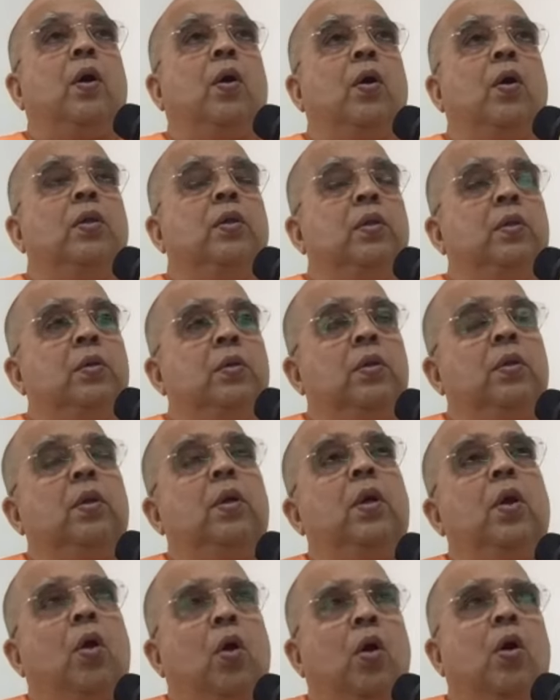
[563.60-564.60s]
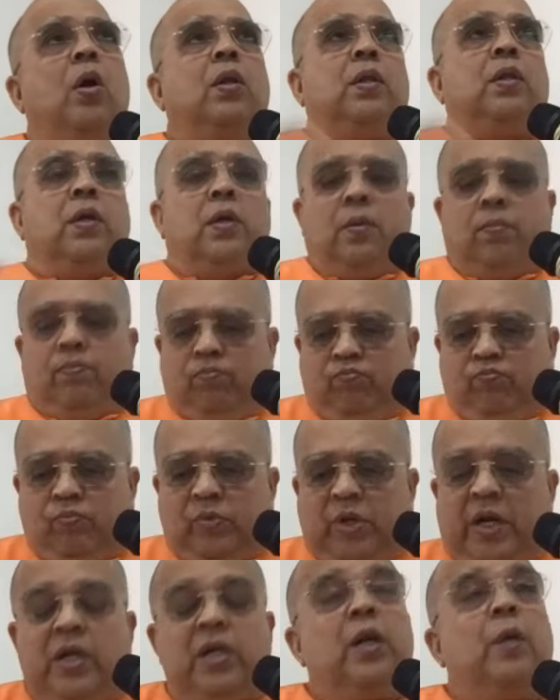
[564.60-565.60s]
on or the
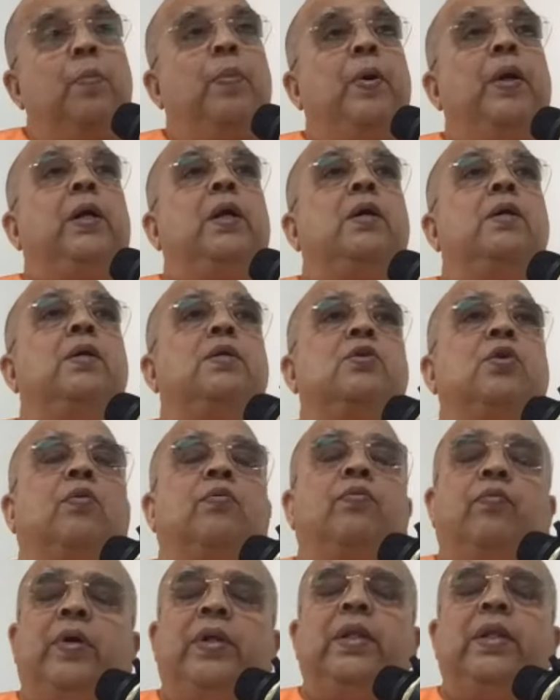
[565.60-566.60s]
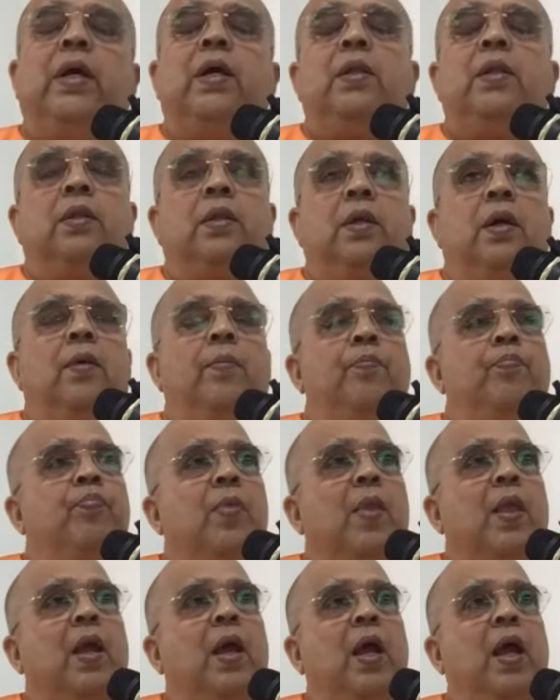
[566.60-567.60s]
interpreters of Vedanta
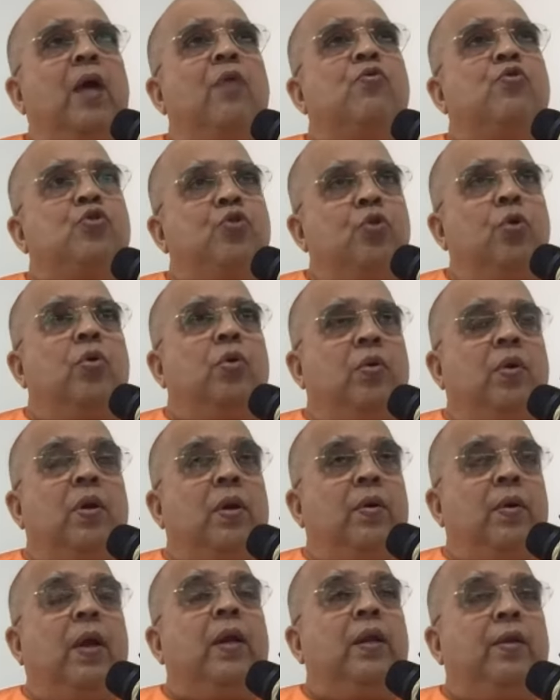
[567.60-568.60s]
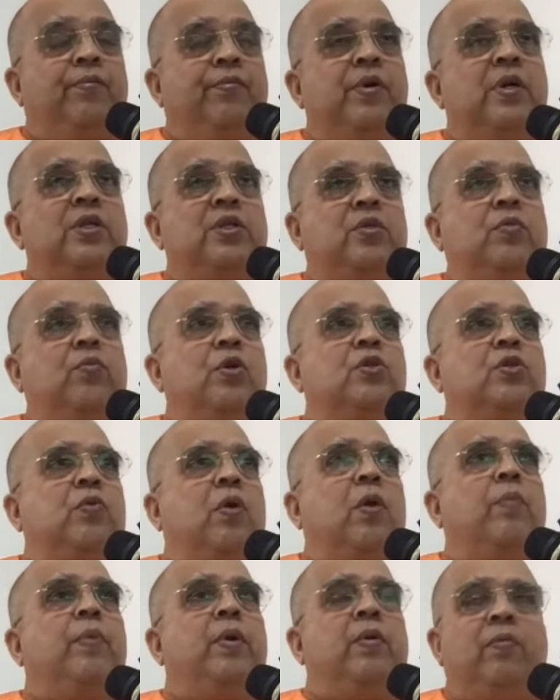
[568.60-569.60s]
have shown, and the first was
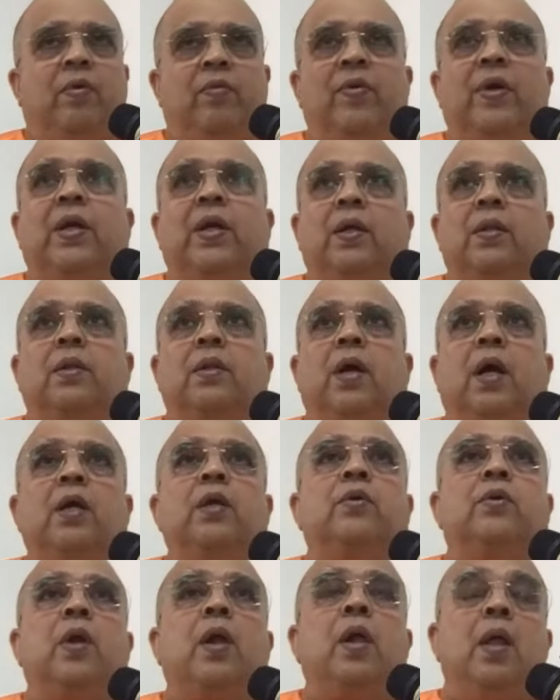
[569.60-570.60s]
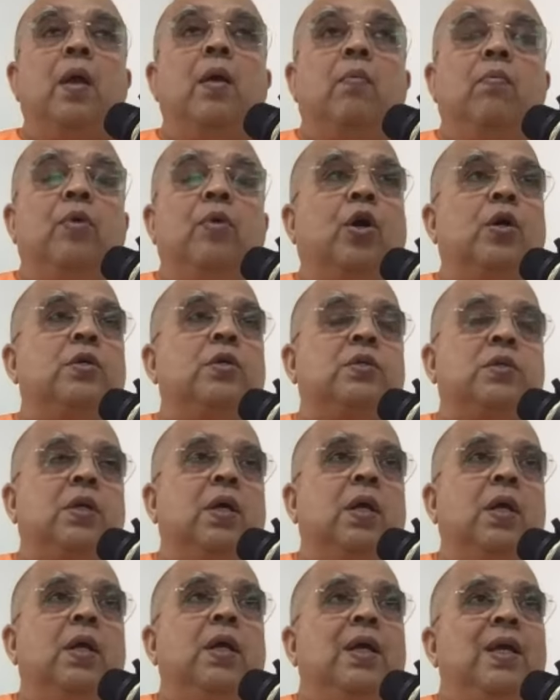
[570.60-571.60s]
Swami Vivekananda, because
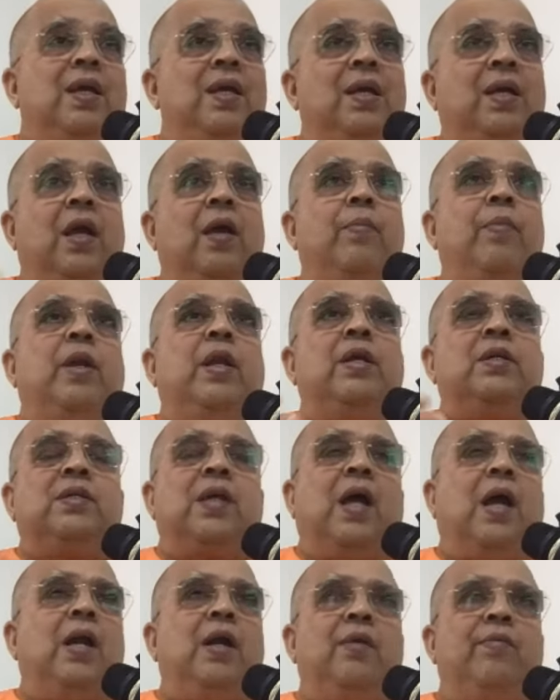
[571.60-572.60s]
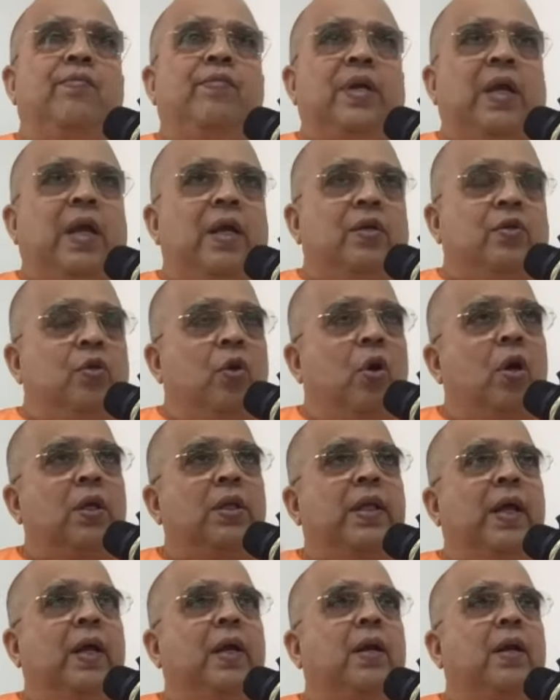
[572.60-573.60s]
he came in a scientific age.
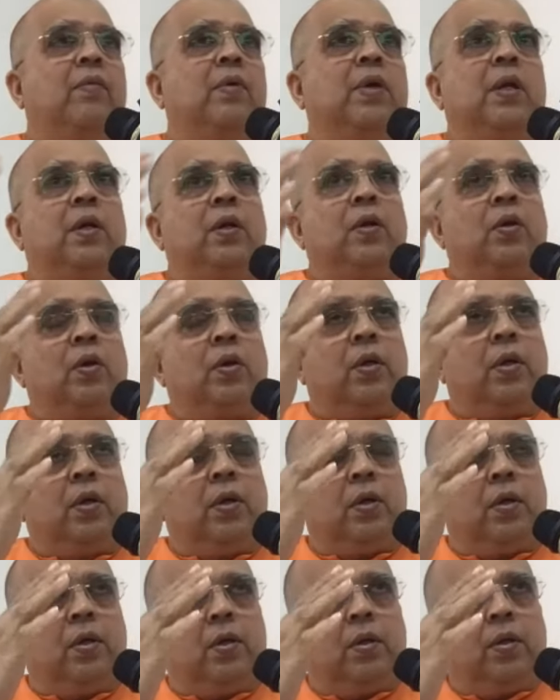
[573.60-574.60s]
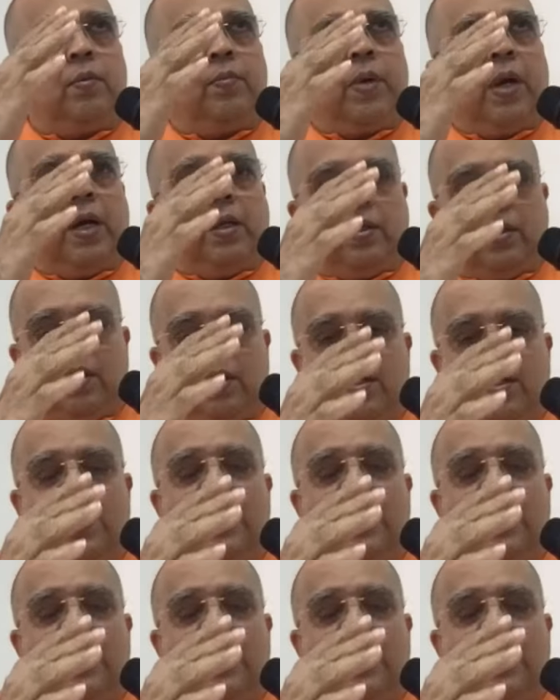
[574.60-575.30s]
Not that our other